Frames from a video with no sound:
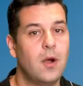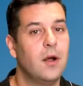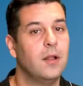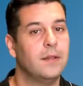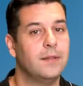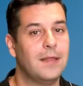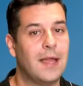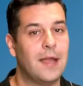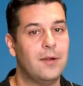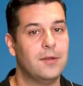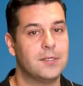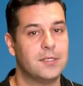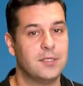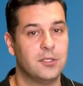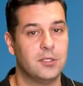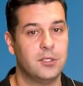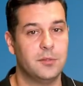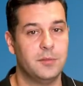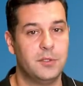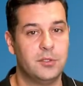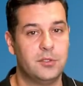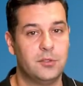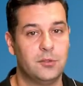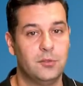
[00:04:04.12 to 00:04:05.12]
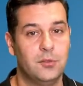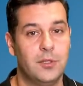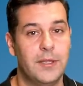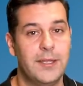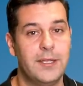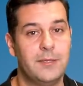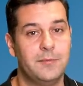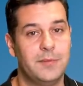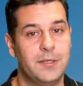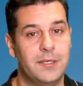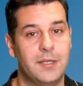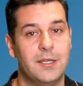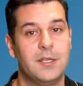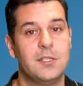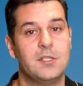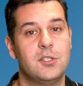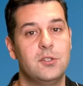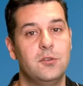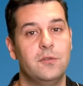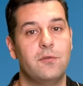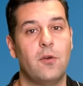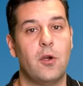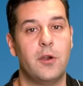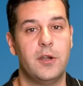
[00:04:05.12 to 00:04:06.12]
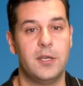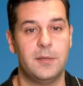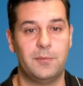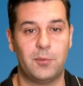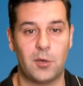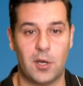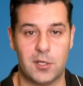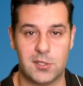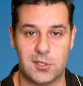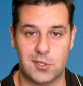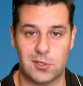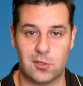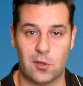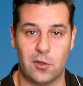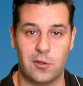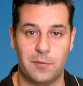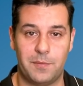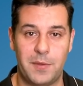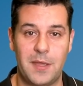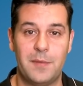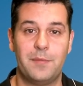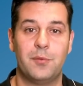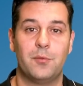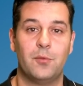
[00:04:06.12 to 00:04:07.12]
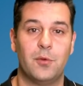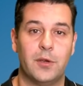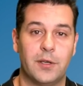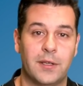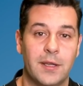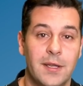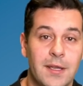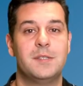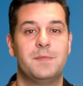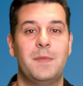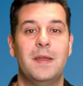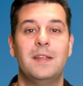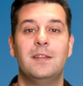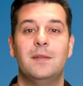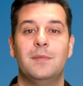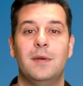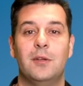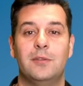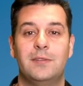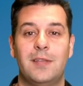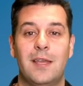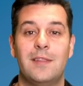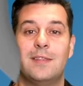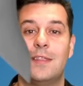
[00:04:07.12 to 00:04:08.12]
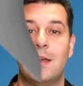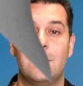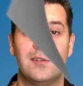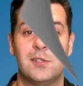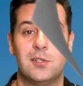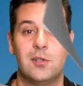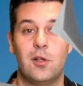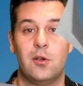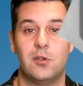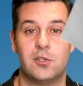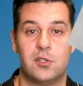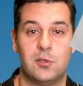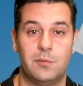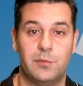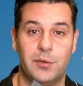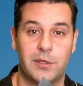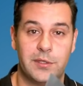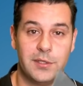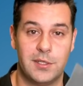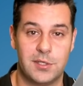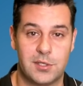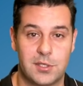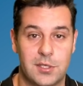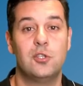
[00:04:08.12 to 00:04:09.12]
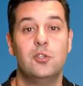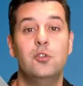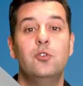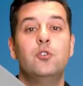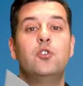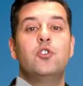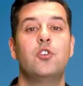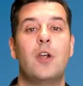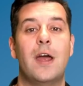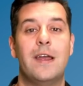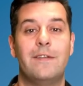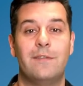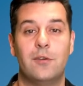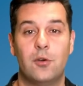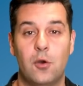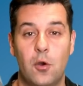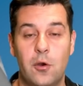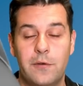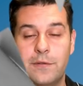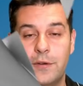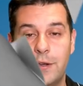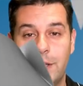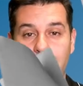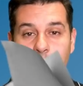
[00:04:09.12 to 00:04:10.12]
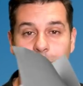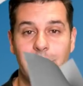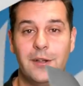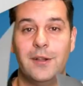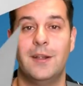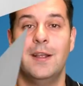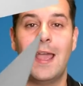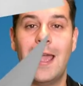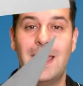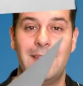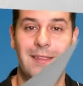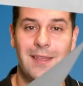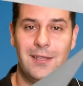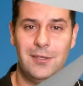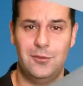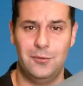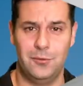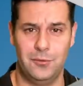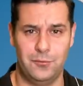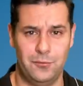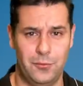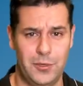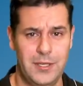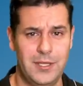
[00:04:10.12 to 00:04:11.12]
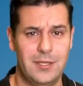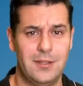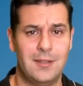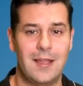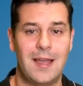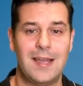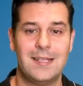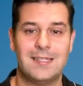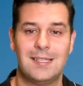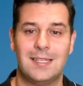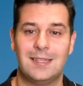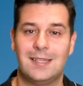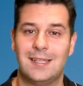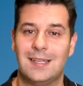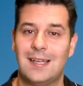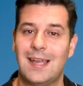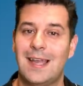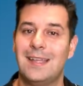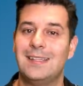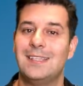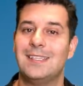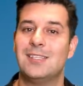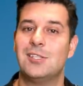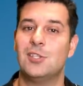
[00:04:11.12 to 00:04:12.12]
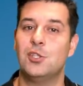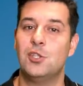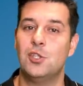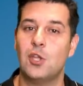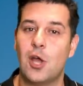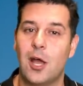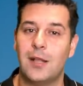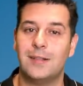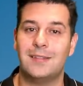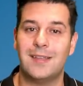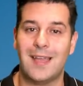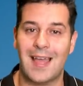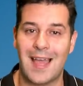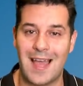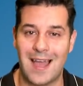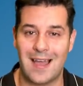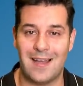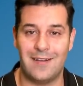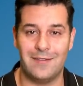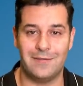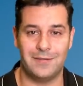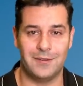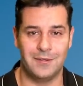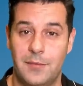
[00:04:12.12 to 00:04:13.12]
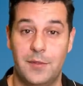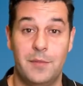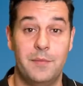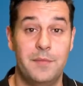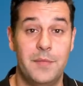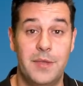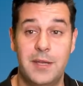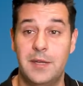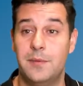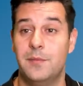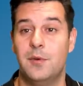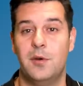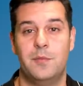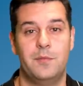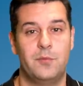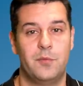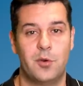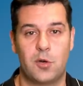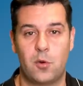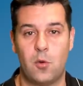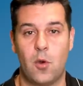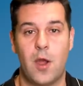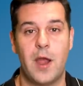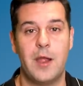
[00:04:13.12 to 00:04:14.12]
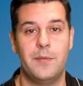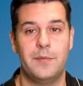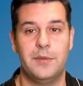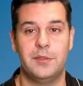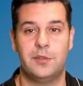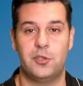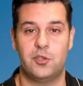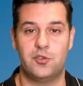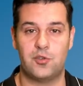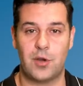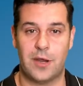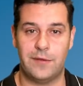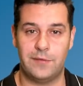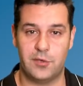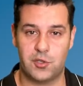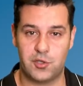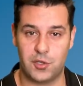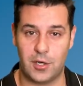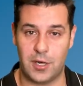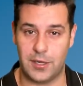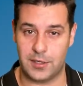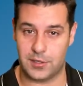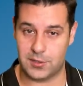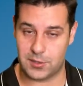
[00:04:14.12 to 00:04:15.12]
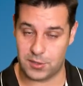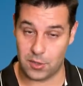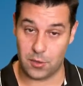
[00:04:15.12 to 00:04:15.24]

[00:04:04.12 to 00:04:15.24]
Well, now it's a little bit too late because you've already processed all the paperwork, spend about $10,000 to bring this new driver over here. And then you realize that the guy does not have the minimum requirement to drive a truck.